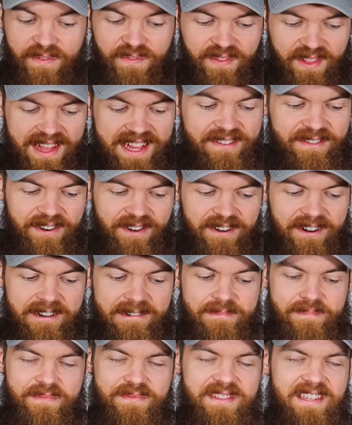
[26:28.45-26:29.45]
the flavor
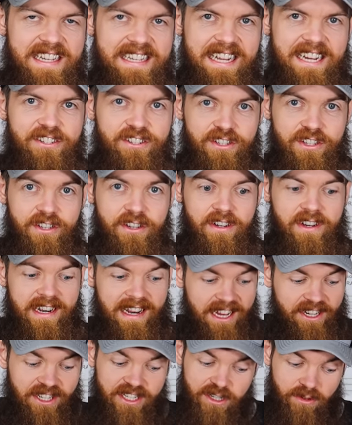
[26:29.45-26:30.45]
is actually good.
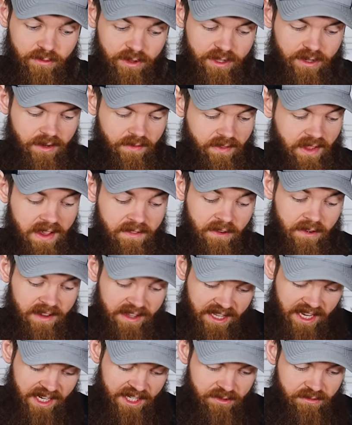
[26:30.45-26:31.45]
It actually has a really good flavor.
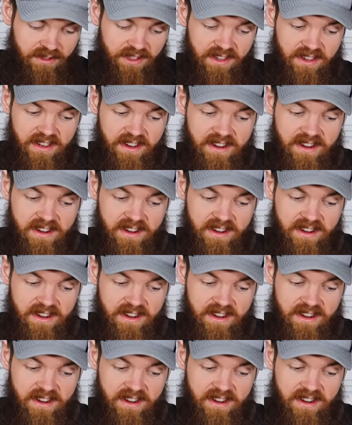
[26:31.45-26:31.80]
It tastes really